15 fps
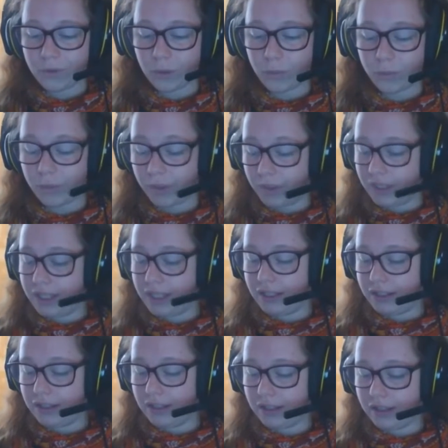But
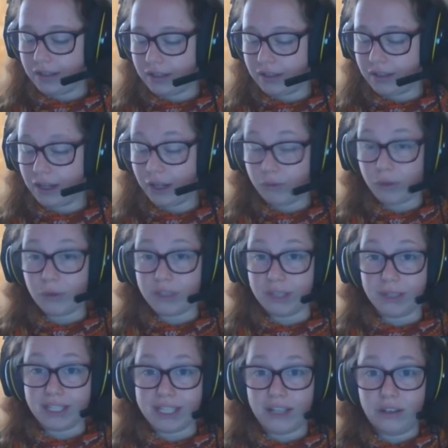I wrote it
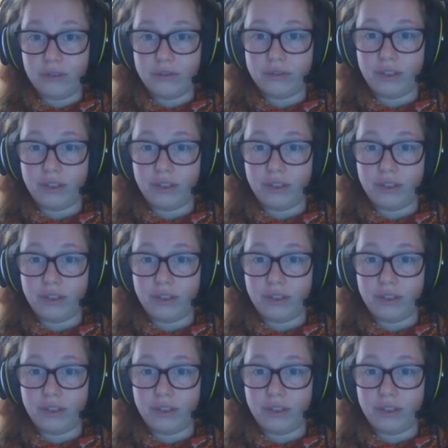myself.